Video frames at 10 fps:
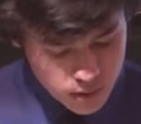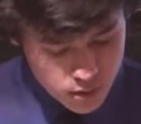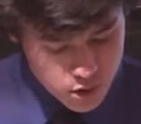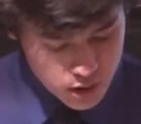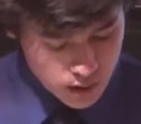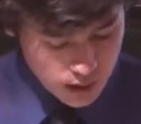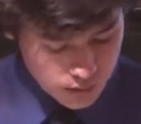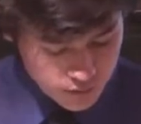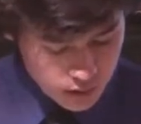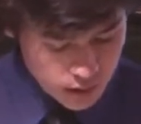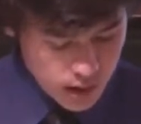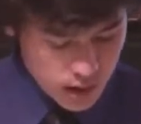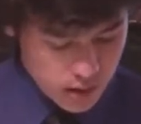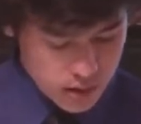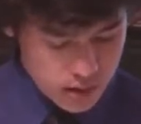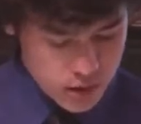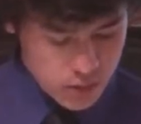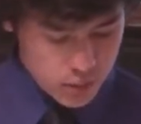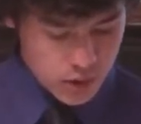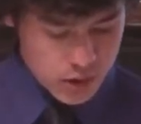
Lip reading: using a fairly simple